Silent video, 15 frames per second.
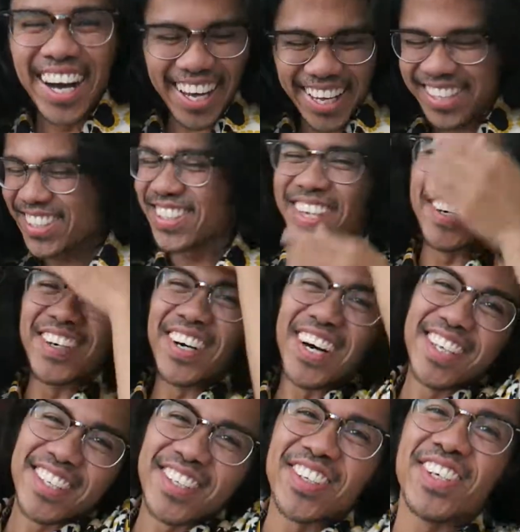I don't know
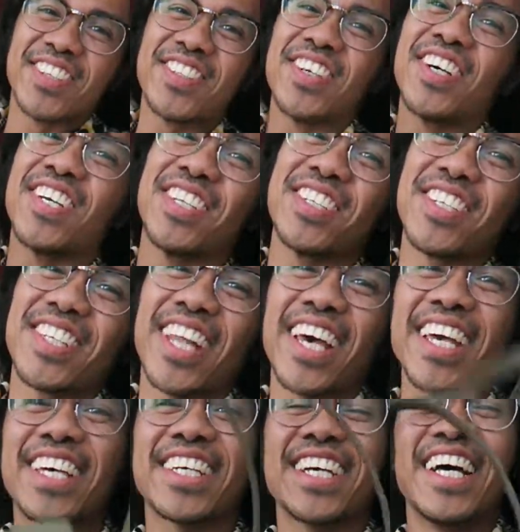what I'm doing.
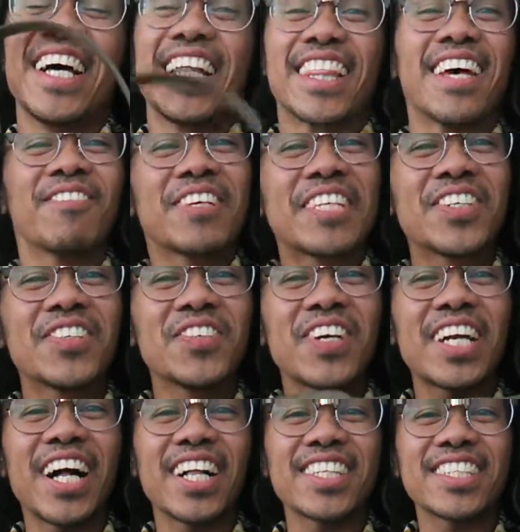Like, let me know
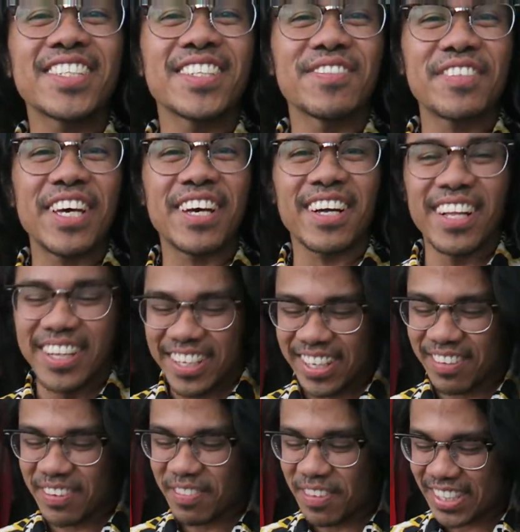what else, or
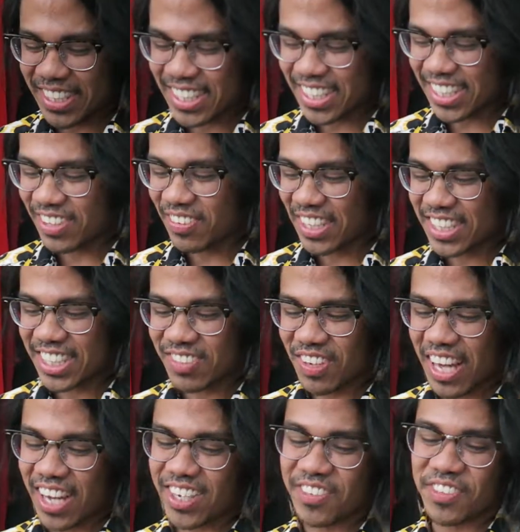if I missed anything about this
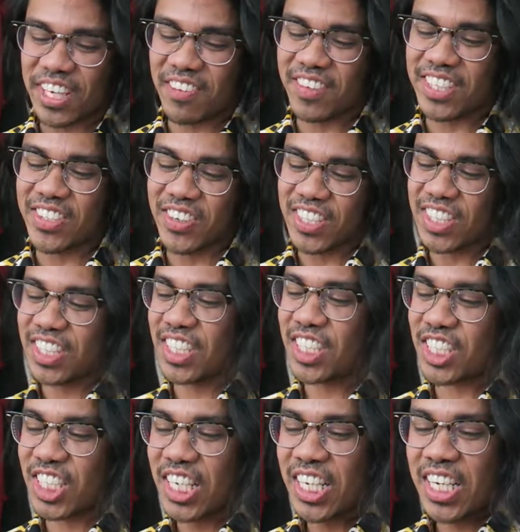bag, or if you have any
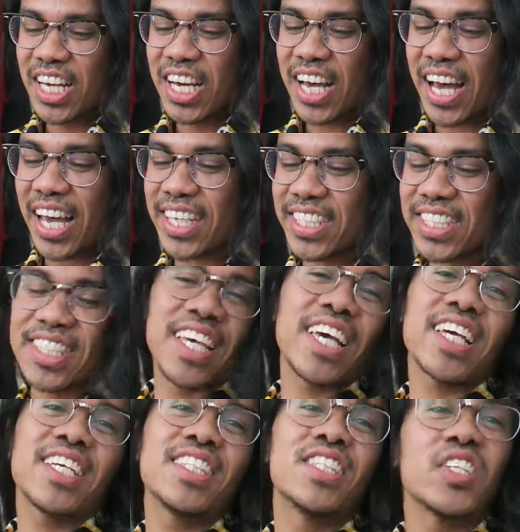questions. I
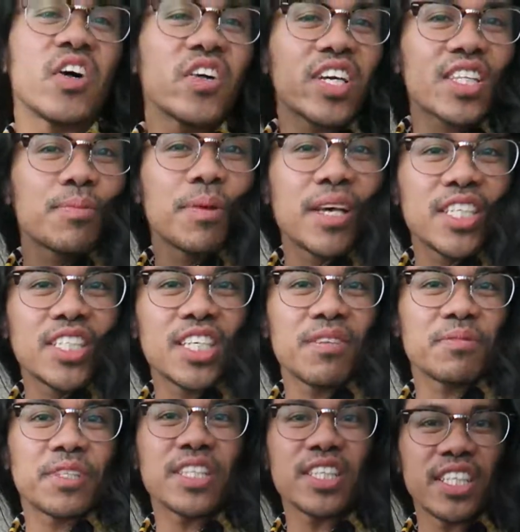say don't get the base
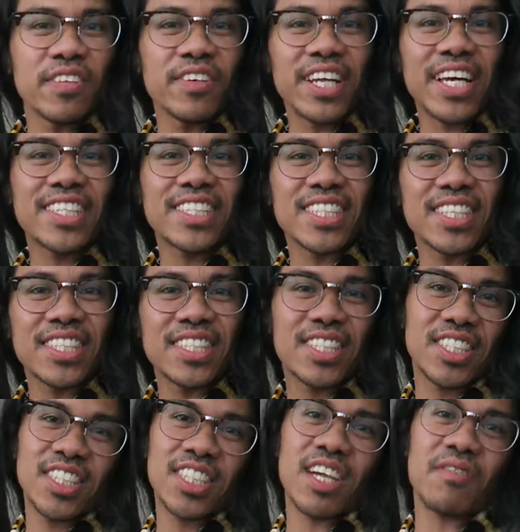shaper, leave it as is,
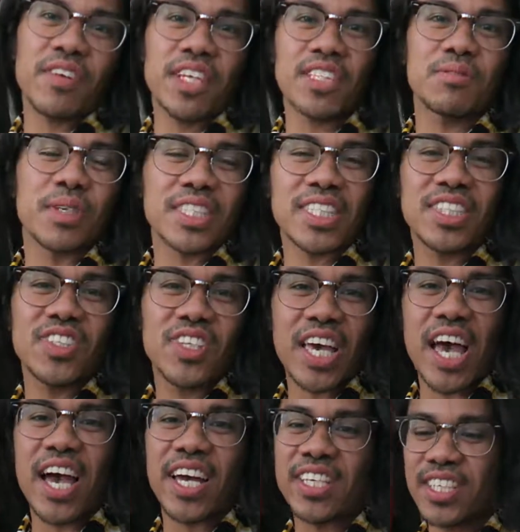stuff it as much as you
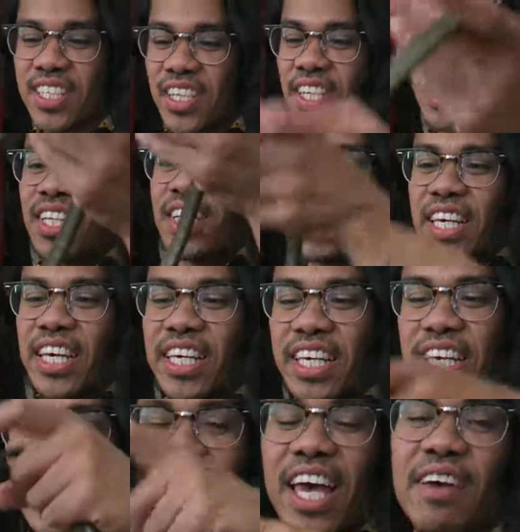can. It can
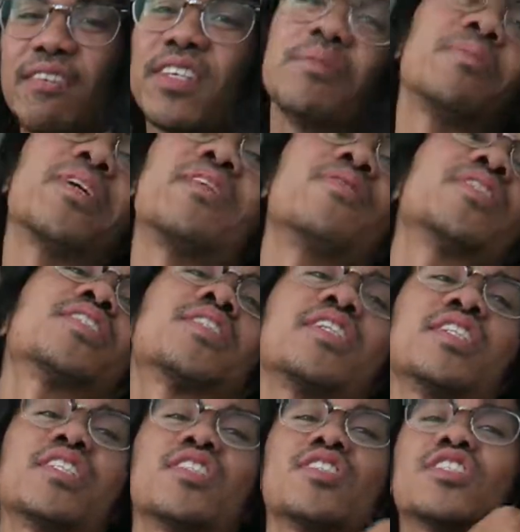get heavy, but what's
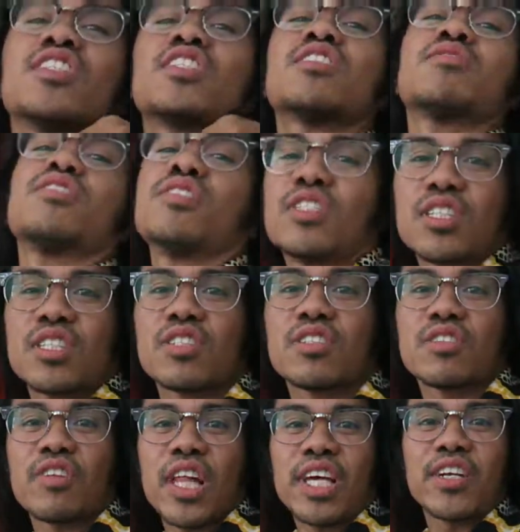great is you can just
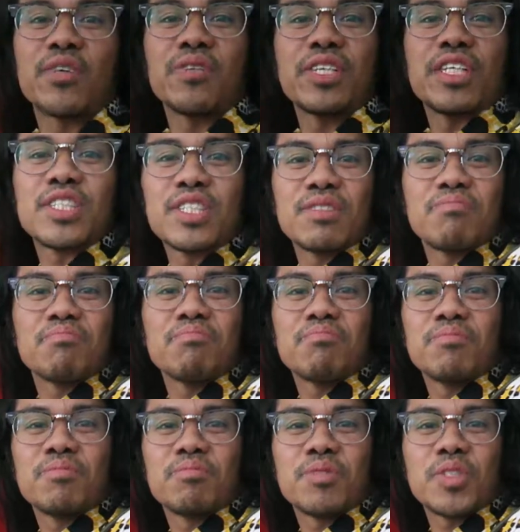sling it over your
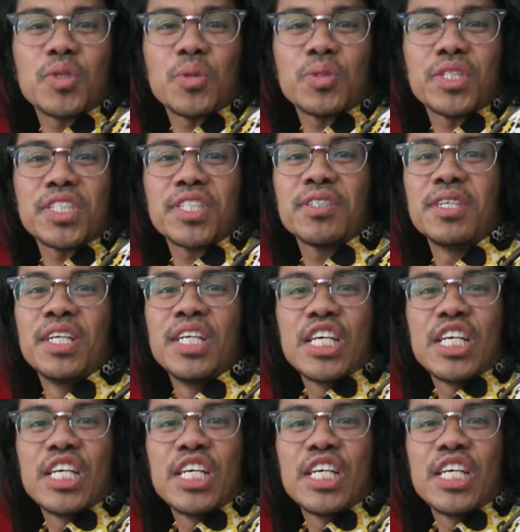shoulder,